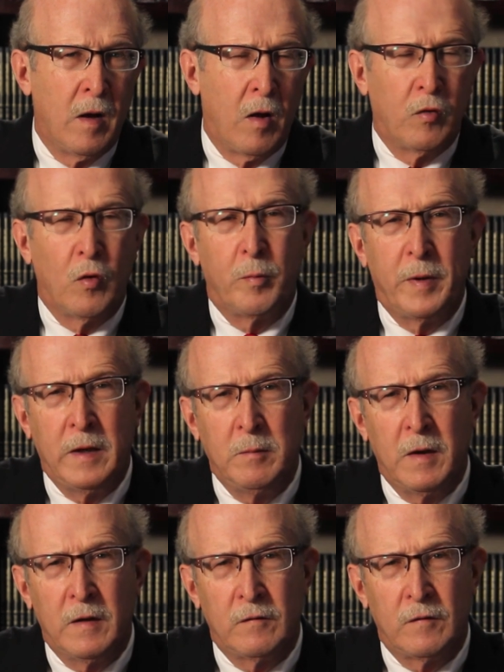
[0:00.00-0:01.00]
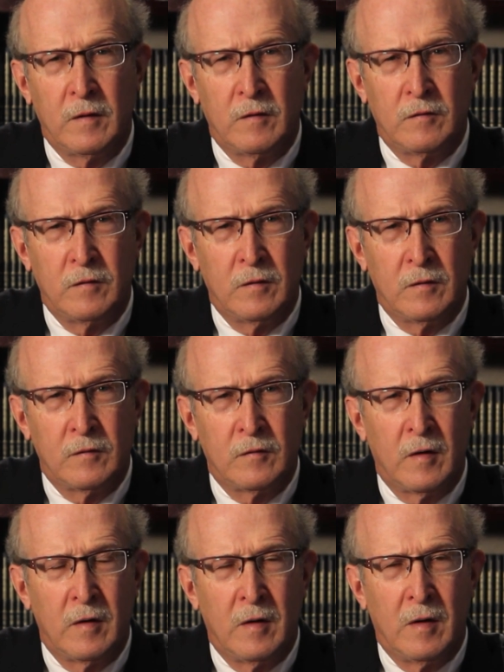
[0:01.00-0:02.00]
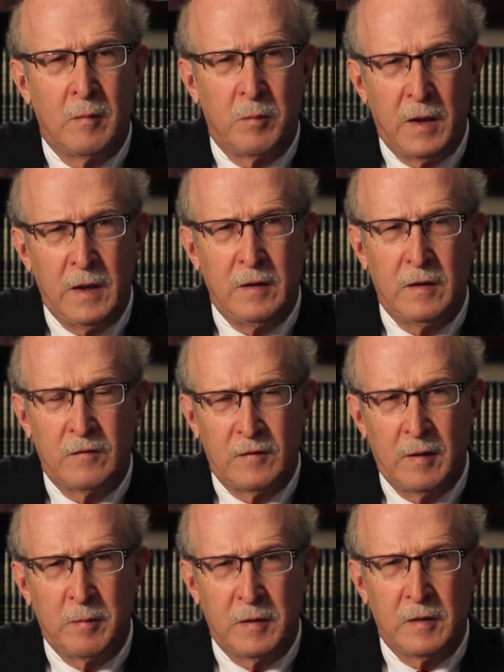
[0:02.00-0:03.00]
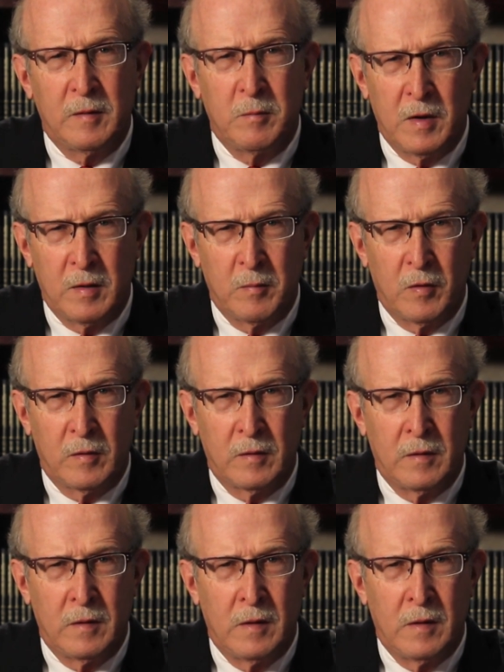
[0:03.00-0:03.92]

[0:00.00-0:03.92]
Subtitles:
Although pain medicine is used, pain is typically minimal.